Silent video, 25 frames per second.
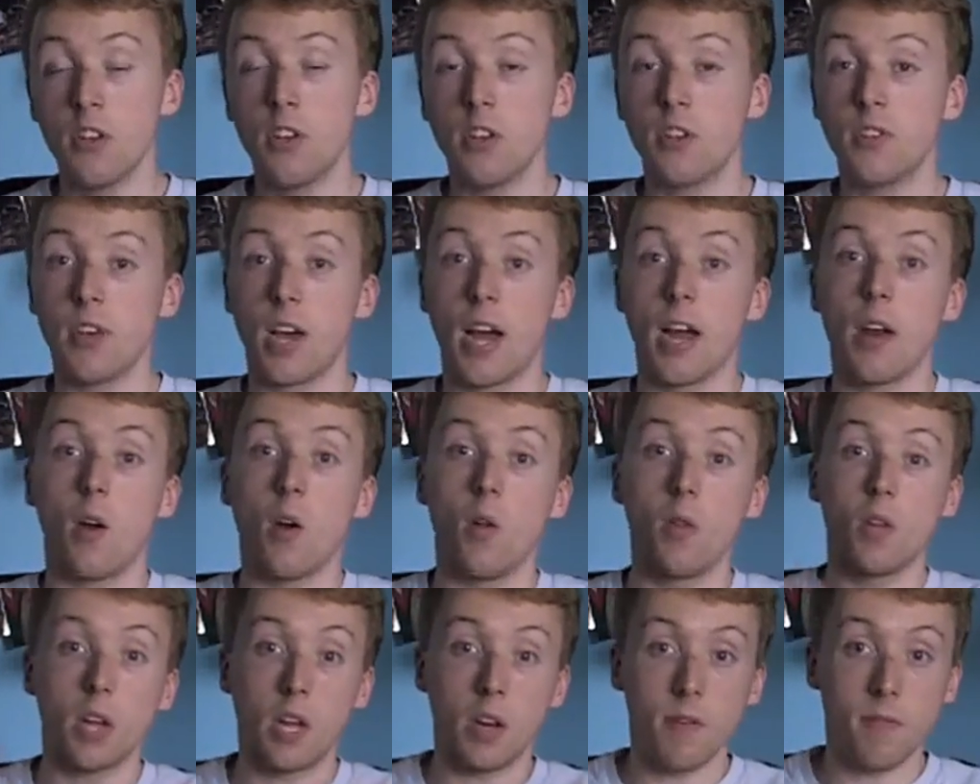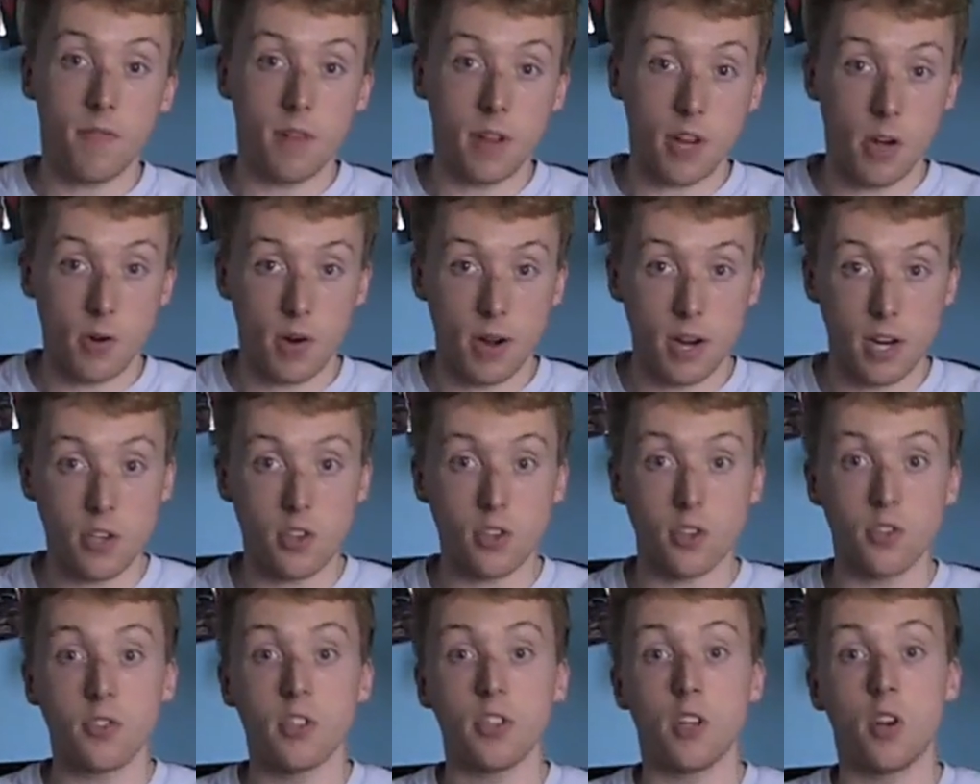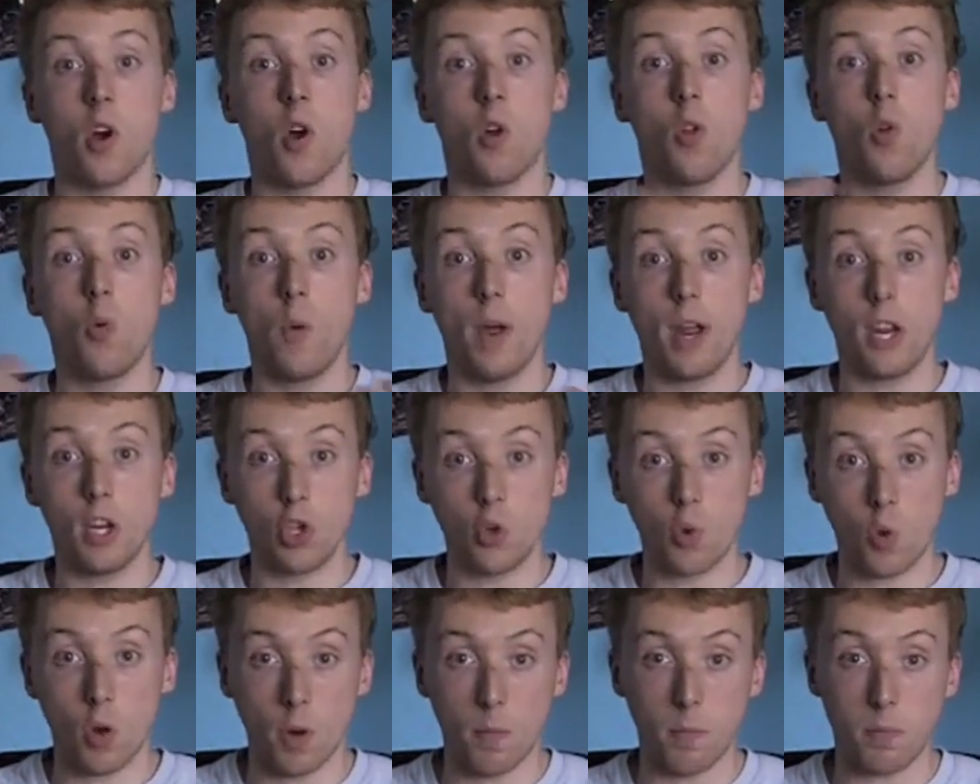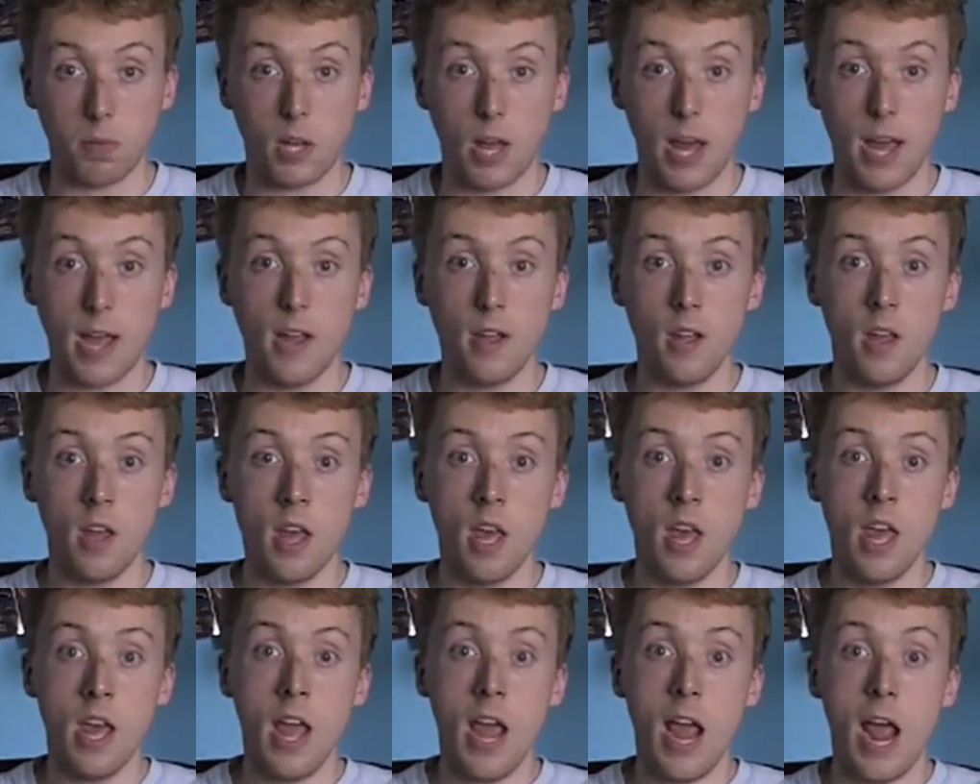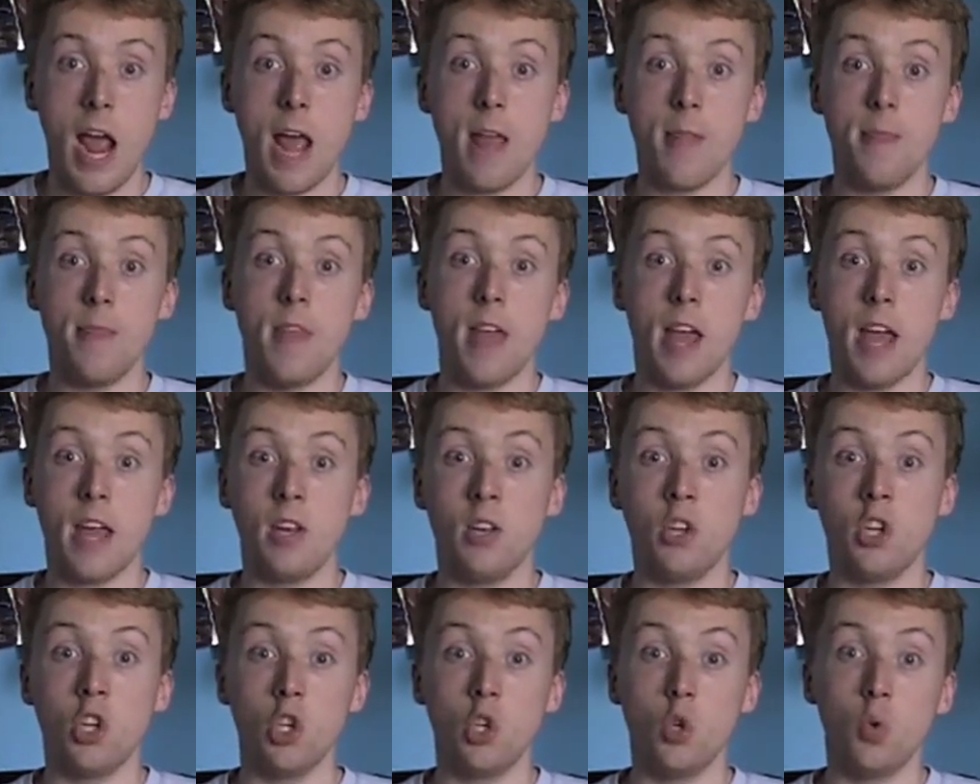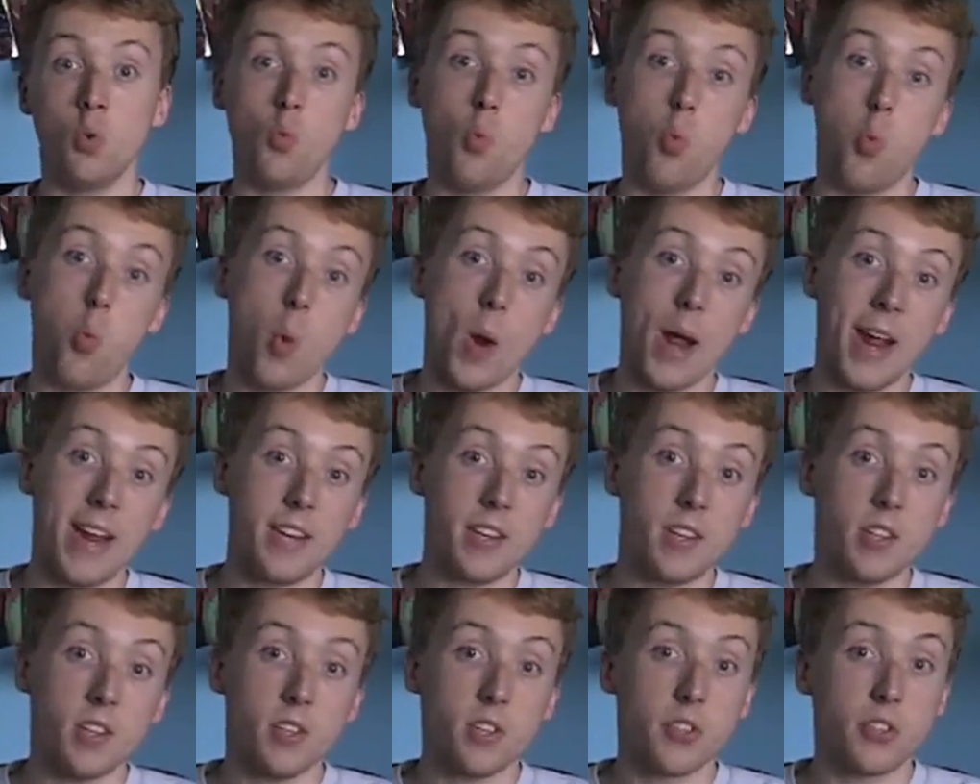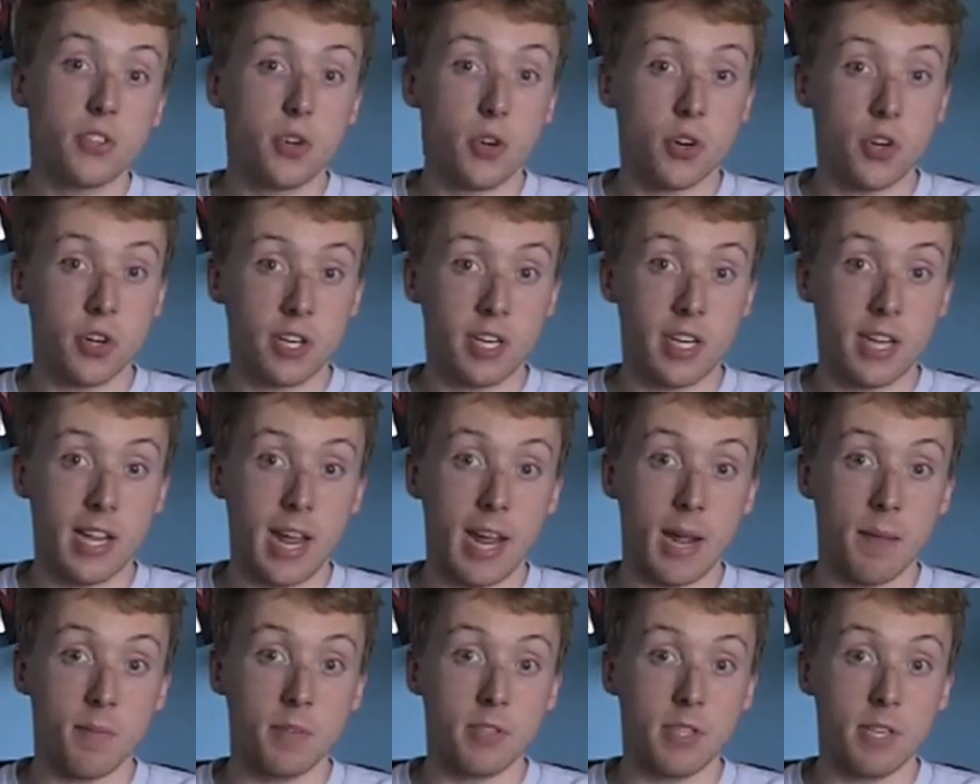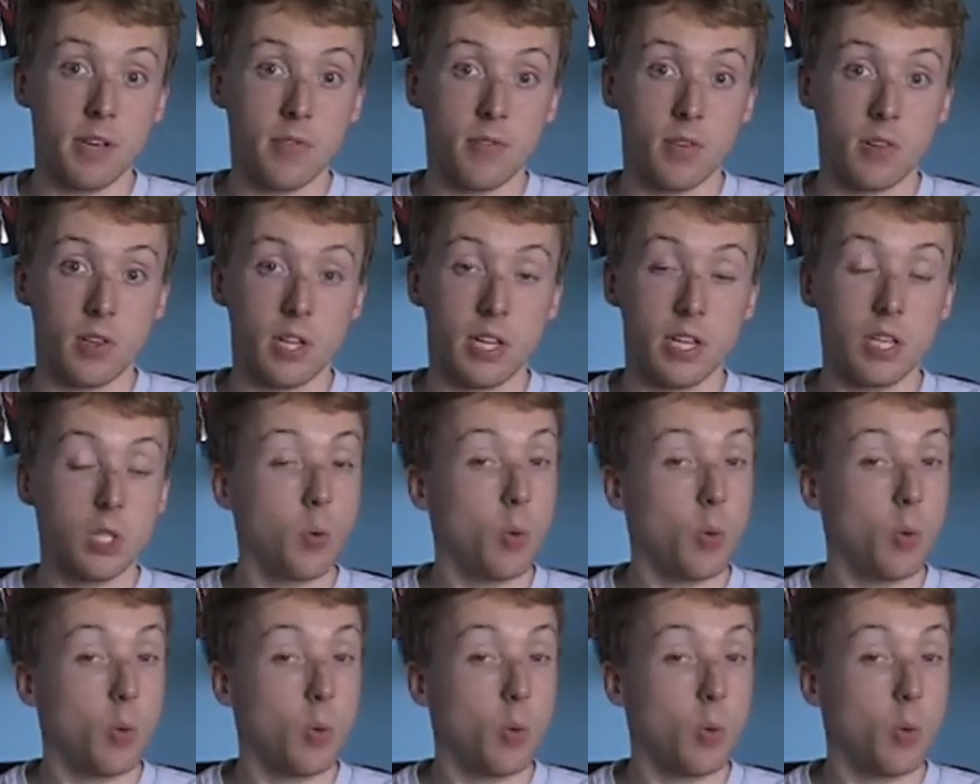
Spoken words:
decide all the configurations and all the ways you want to play, and then you weight certain games differently.